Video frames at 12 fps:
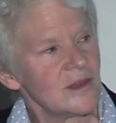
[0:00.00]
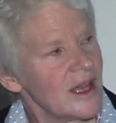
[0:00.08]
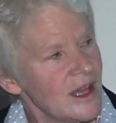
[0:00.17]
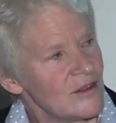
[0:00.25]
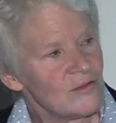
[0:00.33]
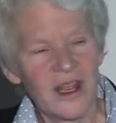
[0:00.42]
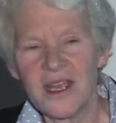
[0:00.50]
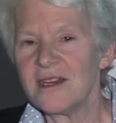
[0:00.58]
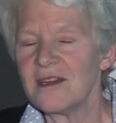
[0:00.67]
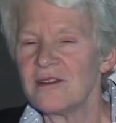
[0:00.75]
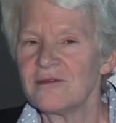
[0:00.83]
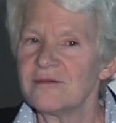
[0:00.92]
at a
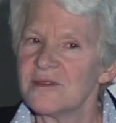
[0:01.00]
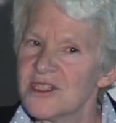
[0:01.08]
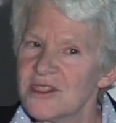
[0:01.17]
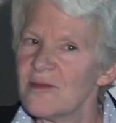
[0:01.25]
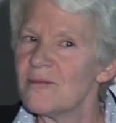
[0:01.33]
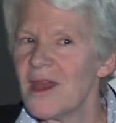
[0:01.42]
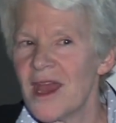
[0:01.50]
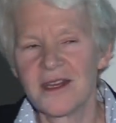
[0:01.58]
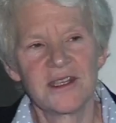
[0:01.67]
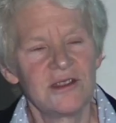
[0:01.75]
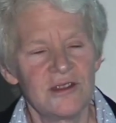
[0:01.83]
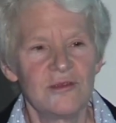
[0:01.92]
rate of some
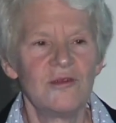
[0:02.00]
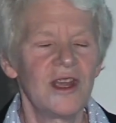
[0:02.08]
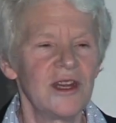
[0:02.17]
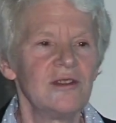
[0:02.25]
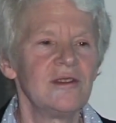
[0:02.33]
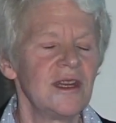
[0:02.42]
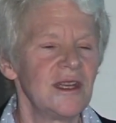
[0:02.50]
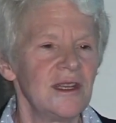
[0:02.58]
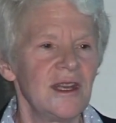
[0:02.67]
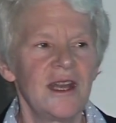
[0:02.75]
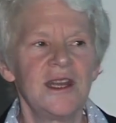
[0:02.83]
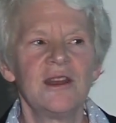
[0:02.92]
magnitude greater than
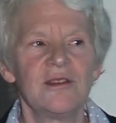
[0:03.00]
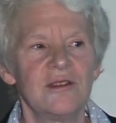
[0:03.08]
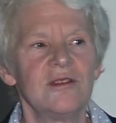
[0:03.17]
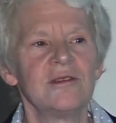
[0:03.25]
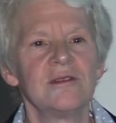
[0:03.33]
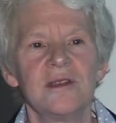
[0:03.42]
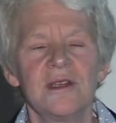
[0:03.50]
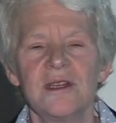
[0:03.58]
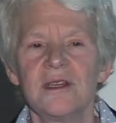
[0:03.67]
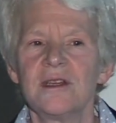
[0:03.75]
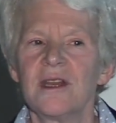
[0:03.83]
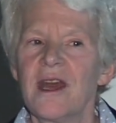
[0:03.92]
any other
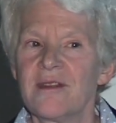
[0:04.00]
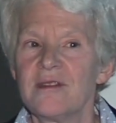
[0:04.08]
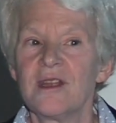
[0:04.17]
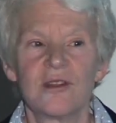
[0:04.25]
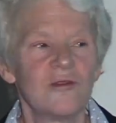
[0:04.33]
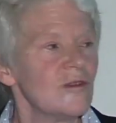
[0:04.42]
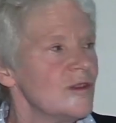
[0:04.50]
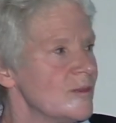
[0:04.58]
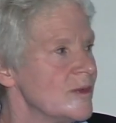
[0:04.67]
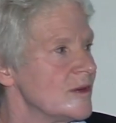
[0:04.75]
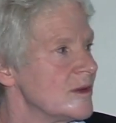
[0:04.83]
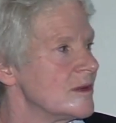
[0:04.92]
ethnic group.